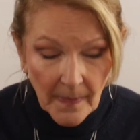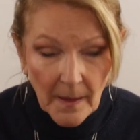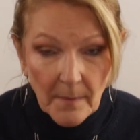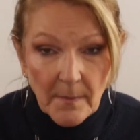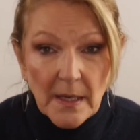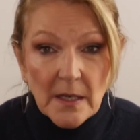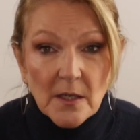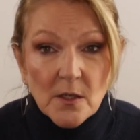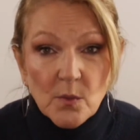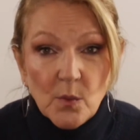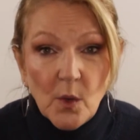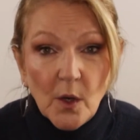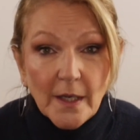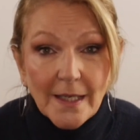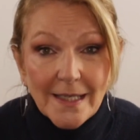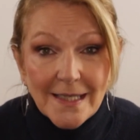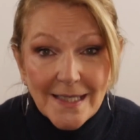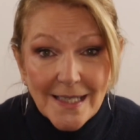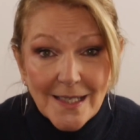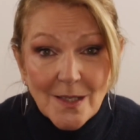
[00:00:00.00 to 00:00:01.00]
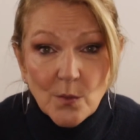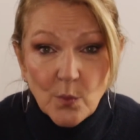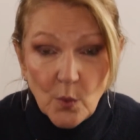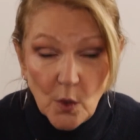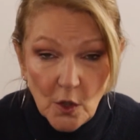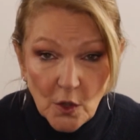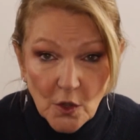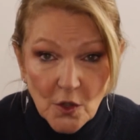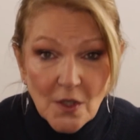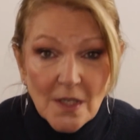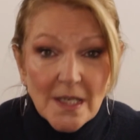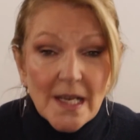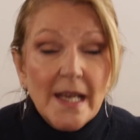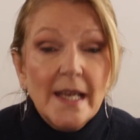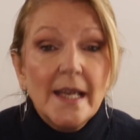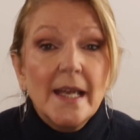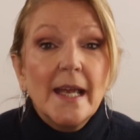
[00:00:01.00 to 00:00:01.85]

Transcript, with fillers: because what he did was